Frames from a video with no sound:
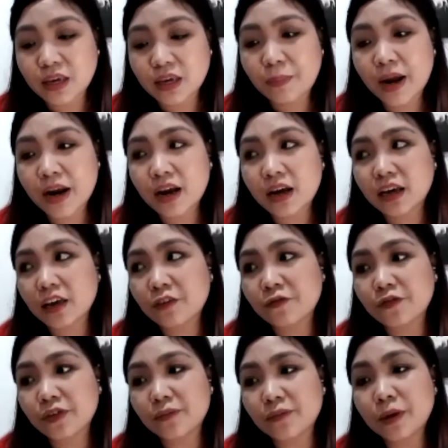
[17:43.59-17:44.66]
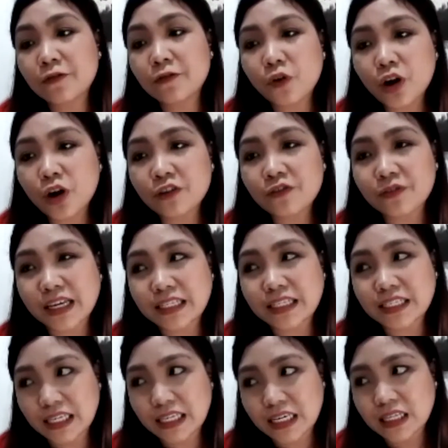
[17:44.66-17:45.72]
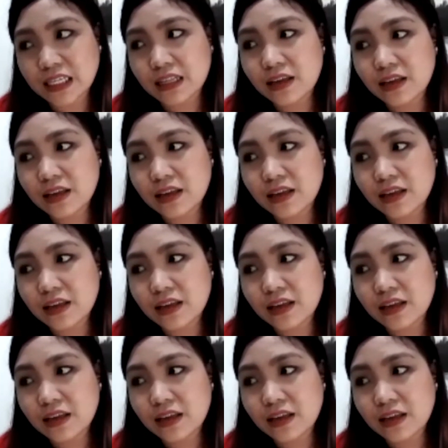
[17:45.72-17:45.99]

Parang if before vaccine,